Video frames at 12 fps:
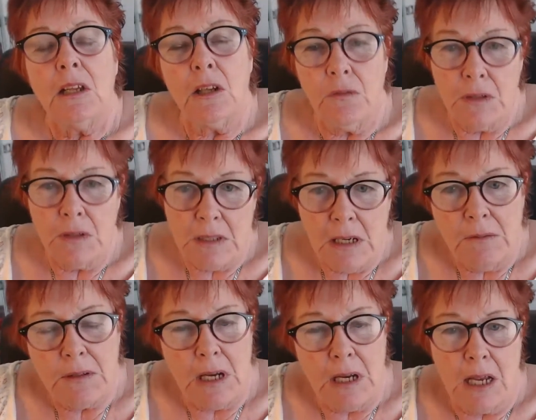Give
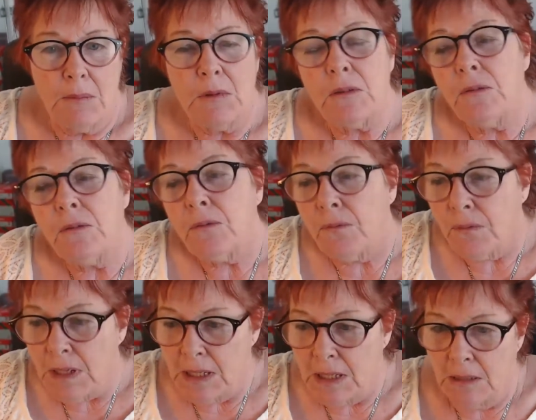yourself time to
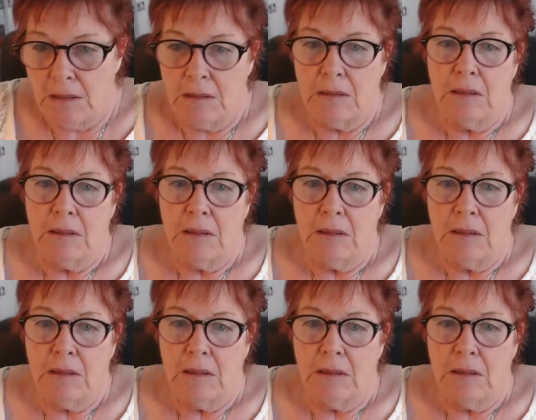feel.